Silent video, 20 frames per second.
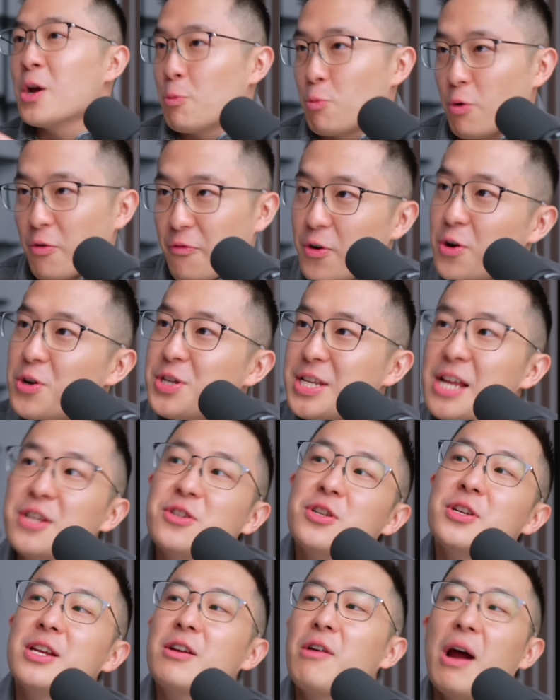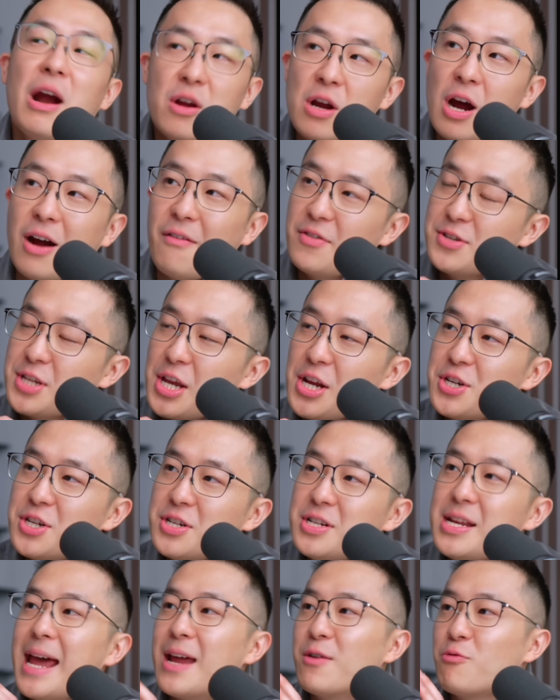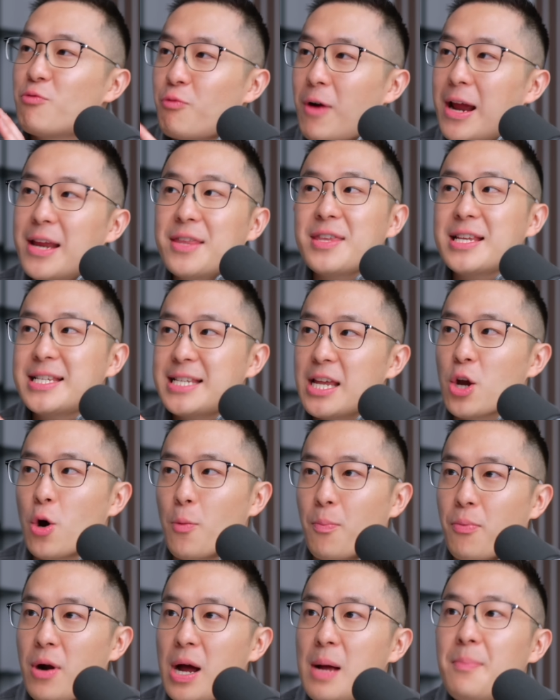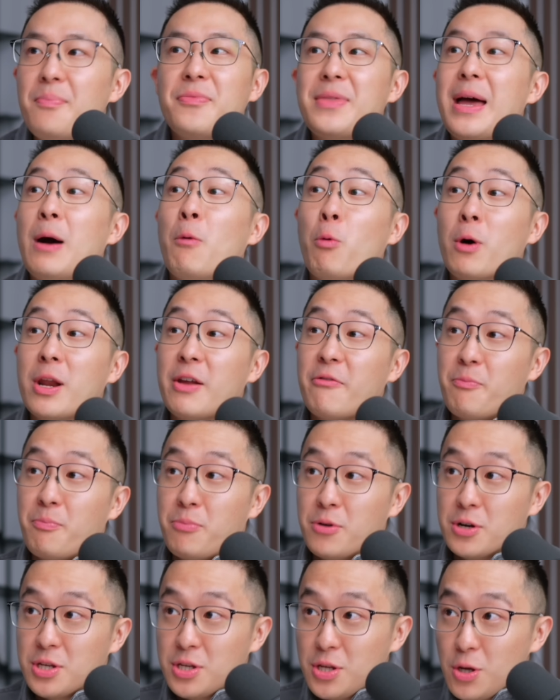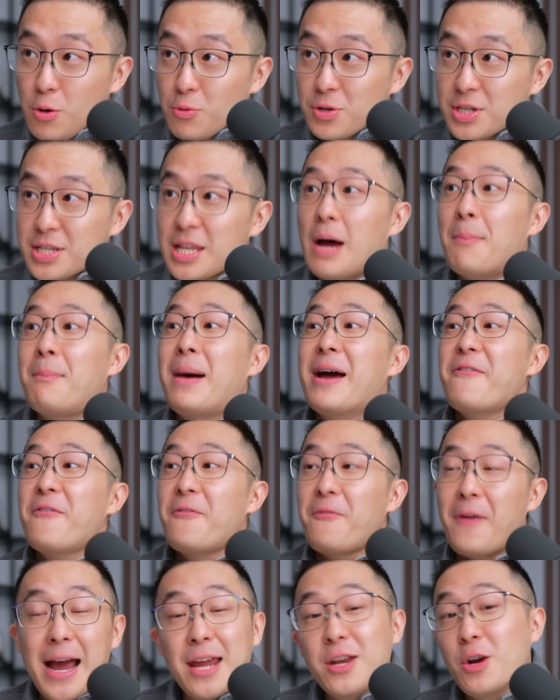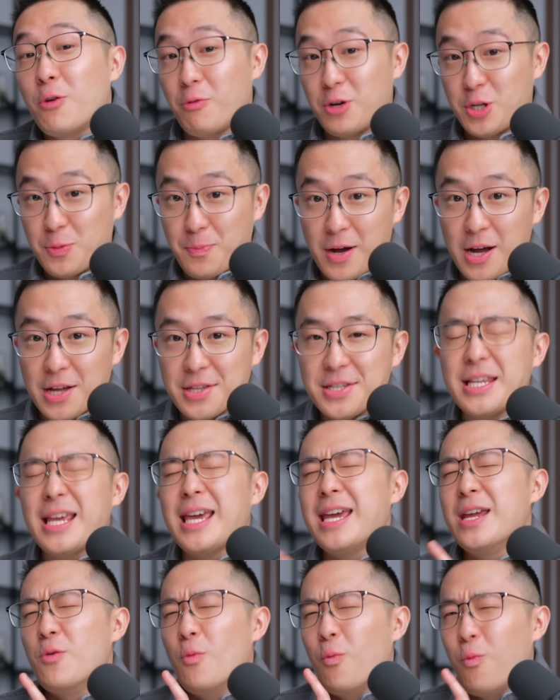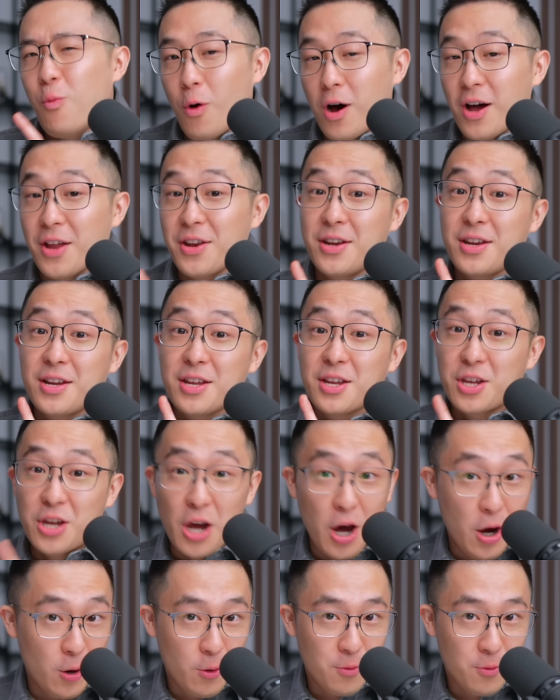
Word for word: reverse engineer our conversation and write the single prompt that would have produced my final response in one go.